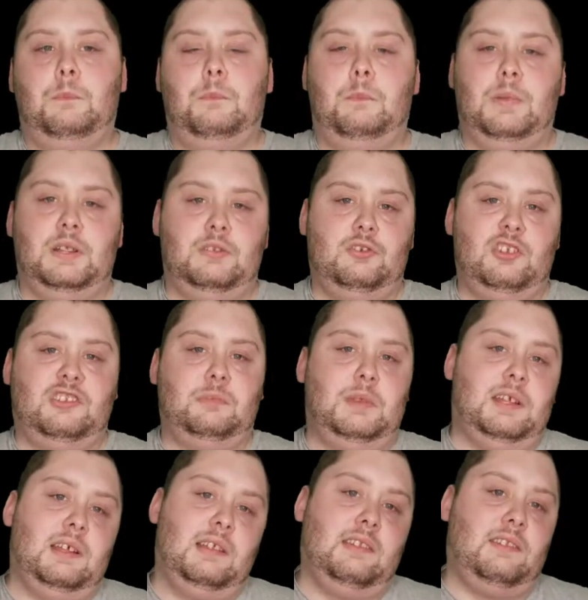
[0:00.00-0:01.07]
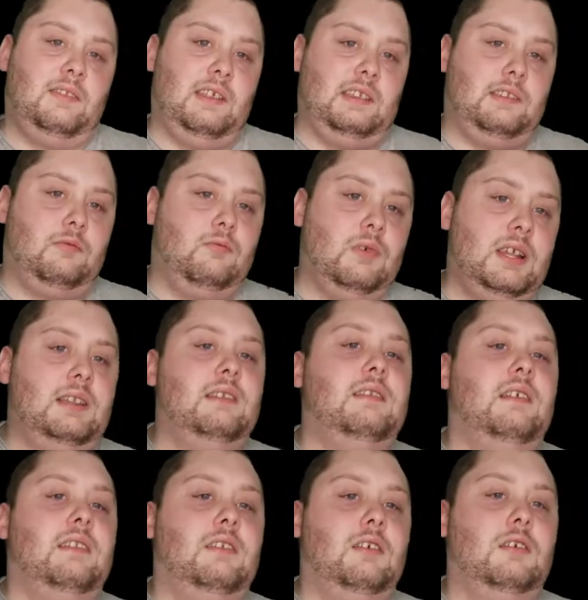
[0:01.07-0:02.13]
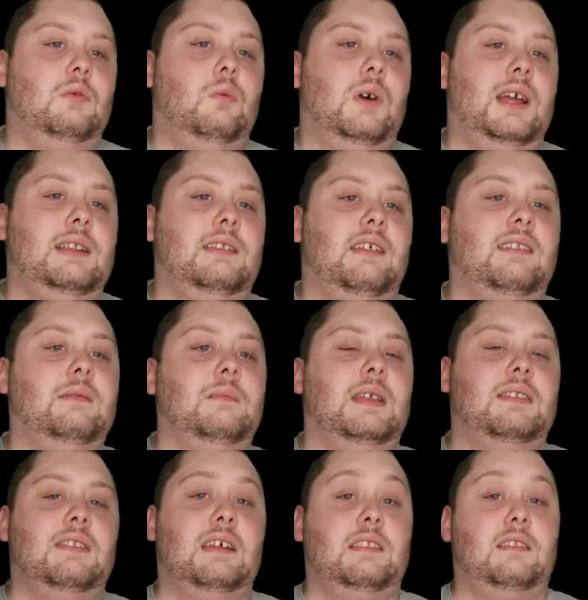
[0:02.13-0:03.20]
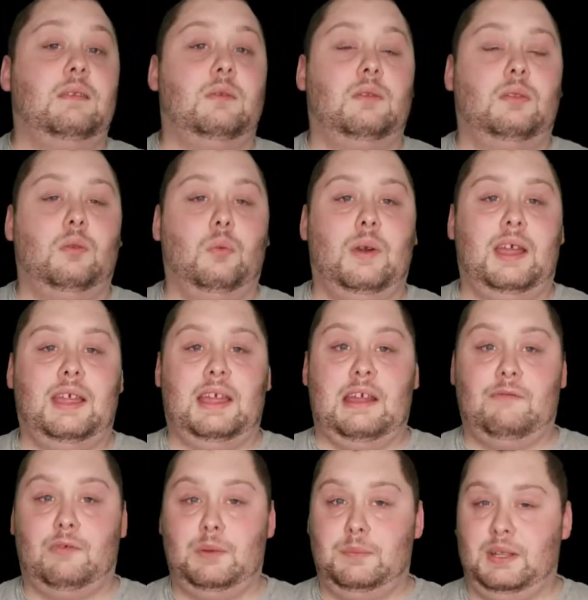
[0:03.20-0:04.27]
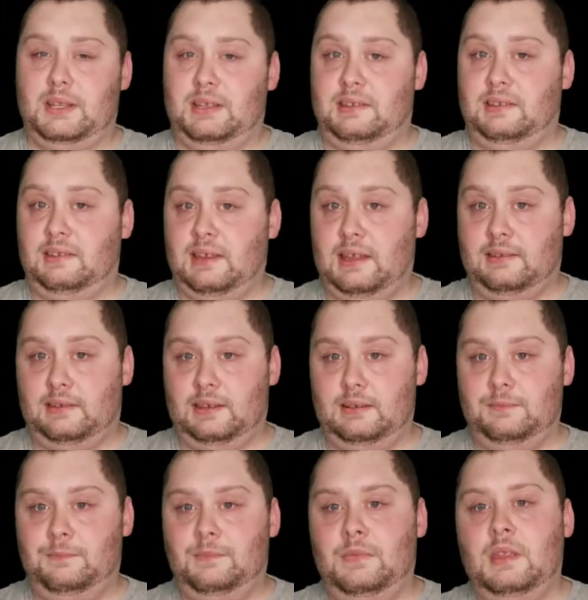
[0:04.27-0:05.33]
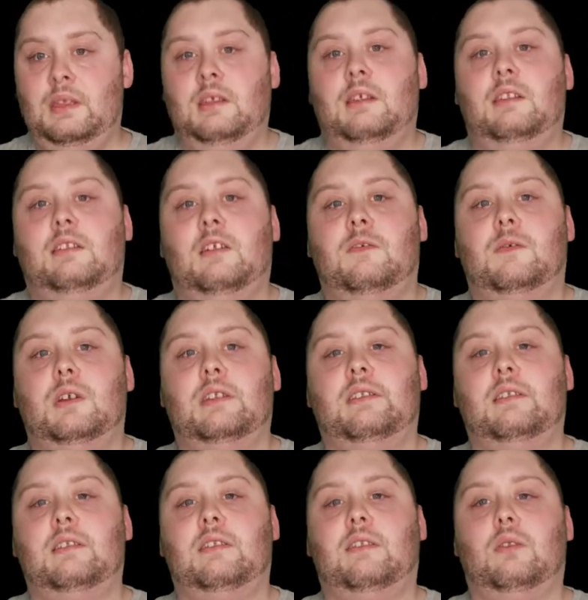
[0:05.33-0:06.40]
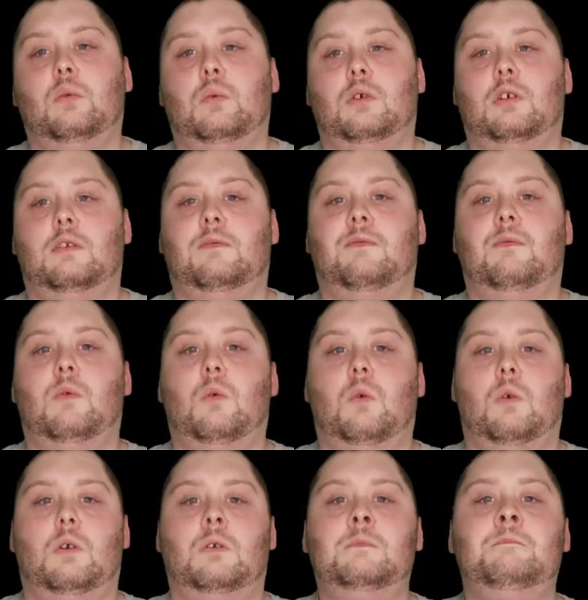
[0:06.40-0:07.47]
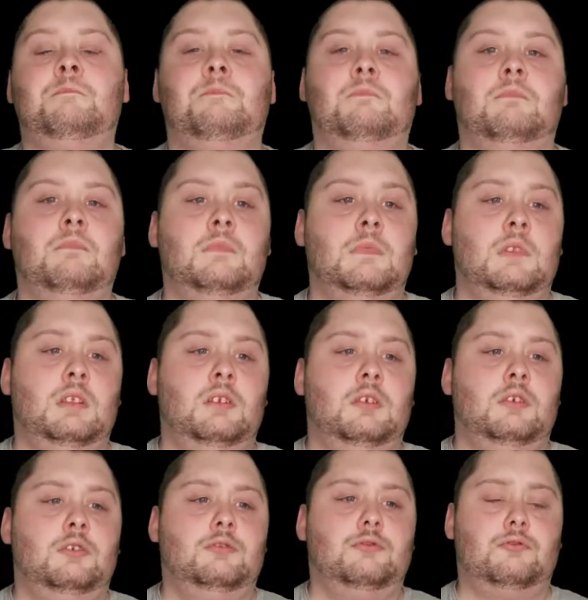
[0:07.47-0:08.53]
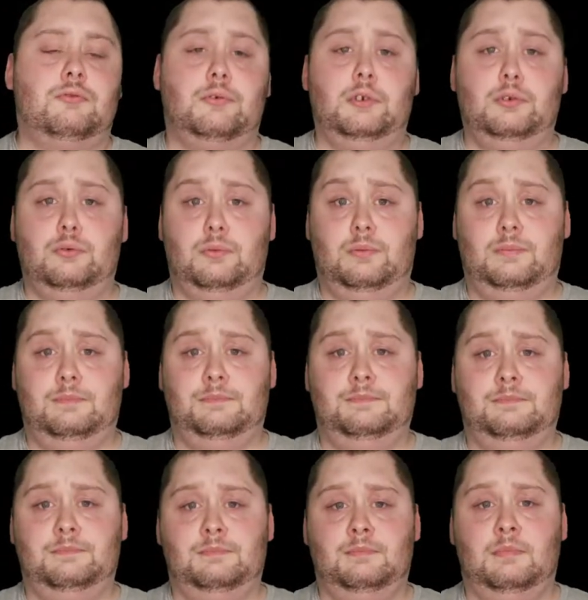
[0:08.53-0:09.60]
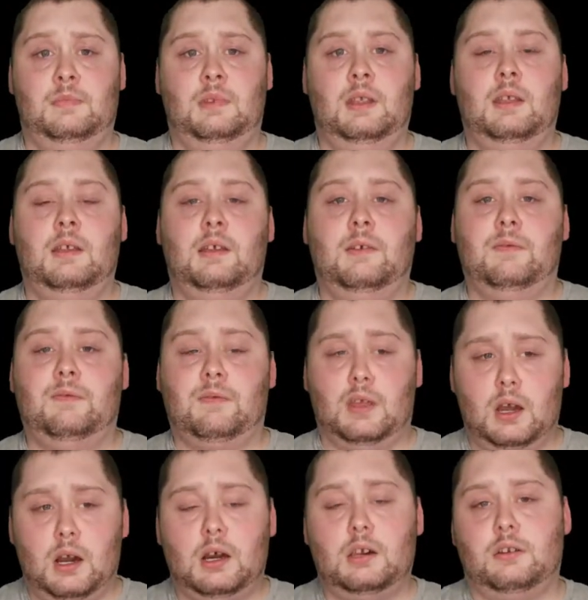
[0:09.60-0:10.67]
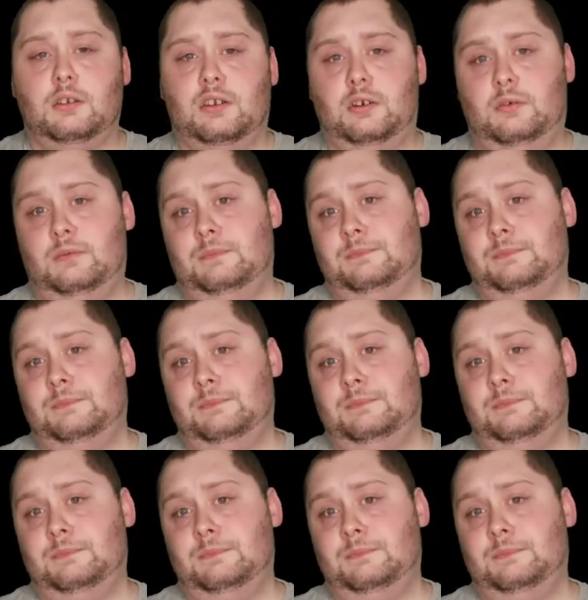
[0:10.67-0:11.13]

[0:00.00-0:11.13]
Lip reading: But just because that's written a certain way doesn't mean that's the way everybody says it. So for instance, the word for true, vjarno.